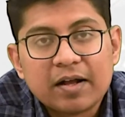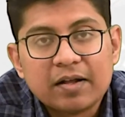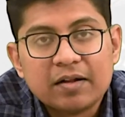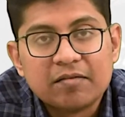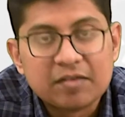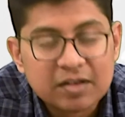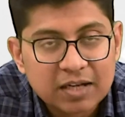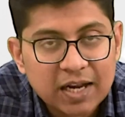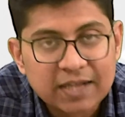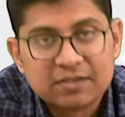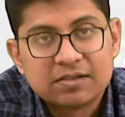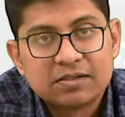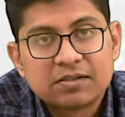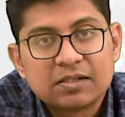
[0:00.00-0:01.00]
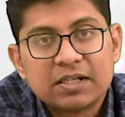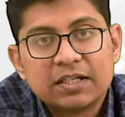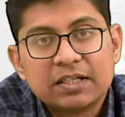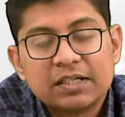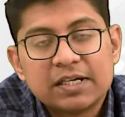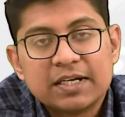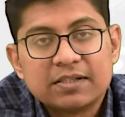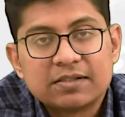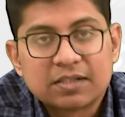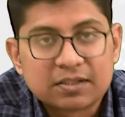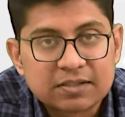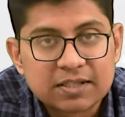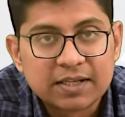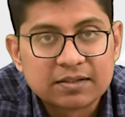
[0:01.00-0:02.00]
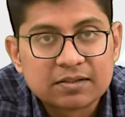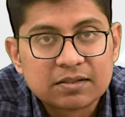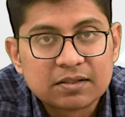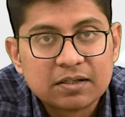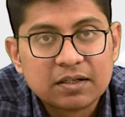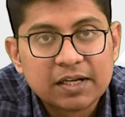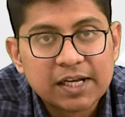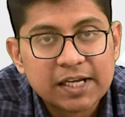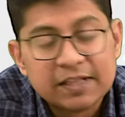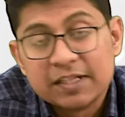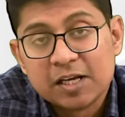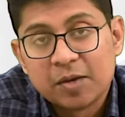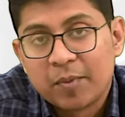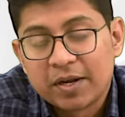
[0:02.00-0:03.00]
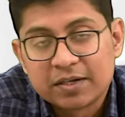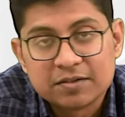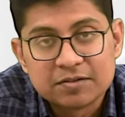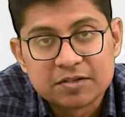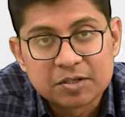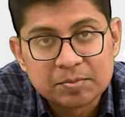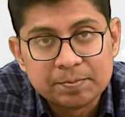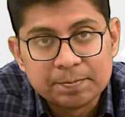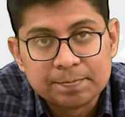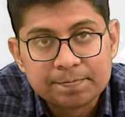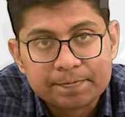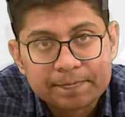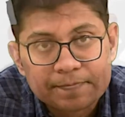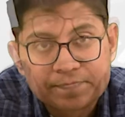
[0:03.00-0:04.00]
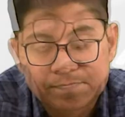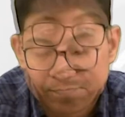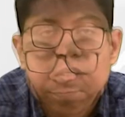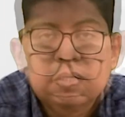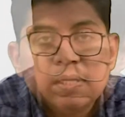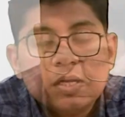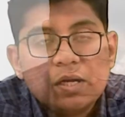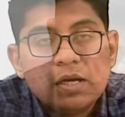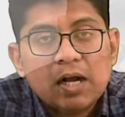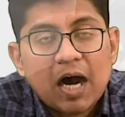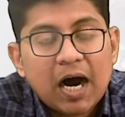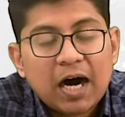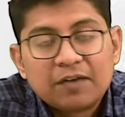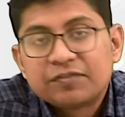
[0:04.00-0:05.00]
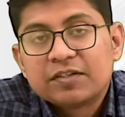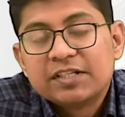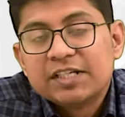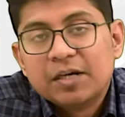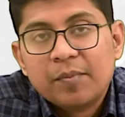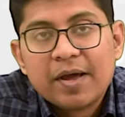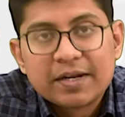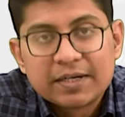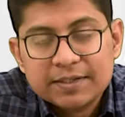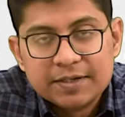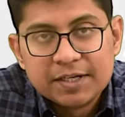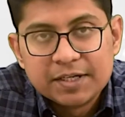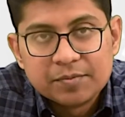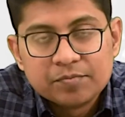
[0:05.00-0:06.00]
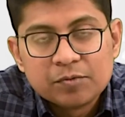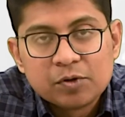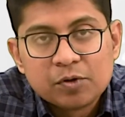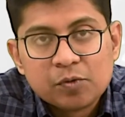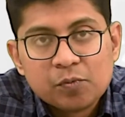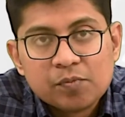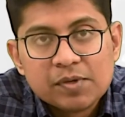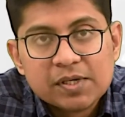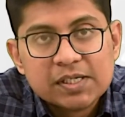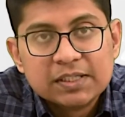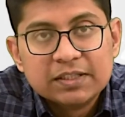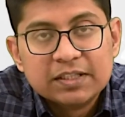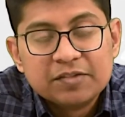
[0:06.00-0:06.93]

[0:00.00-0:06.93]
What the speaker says: realizes his success in the American dream. After the American dream, the